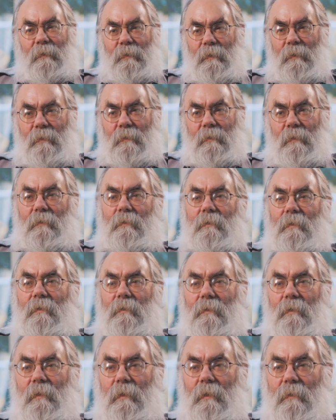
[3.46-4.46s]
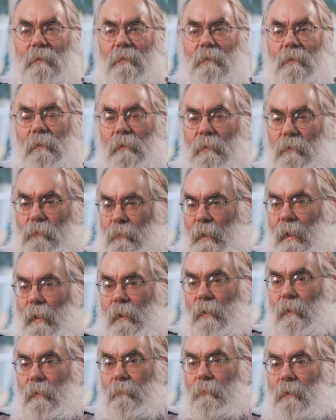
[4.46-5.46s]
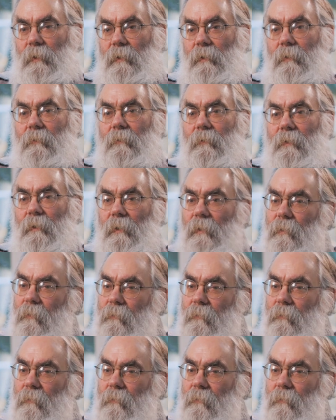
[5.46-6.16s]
that's easiest to see is the training that we do, the